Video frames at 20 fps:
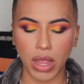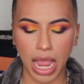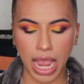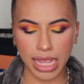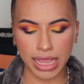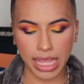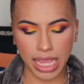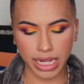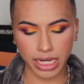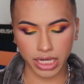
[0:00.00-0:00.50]

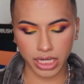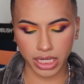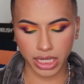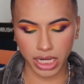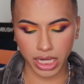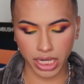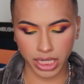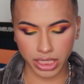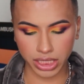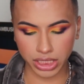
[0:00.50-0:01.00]
eyeliner
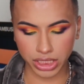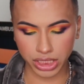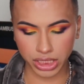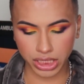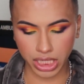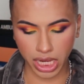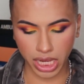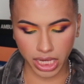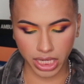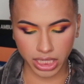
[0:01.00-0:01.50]
in
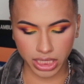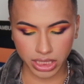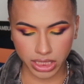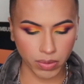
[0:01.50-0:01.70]
shade